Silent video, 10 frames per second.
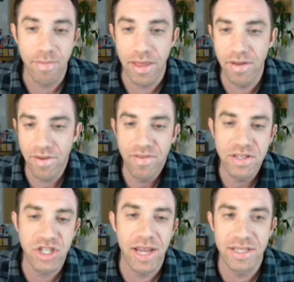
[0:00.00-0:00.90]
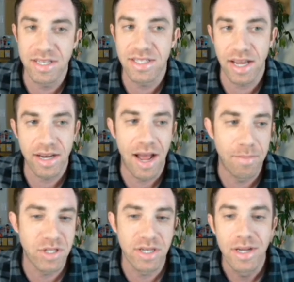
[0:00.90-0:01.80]
if Chet is his second
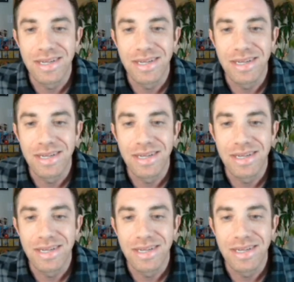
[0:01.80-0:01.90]
option,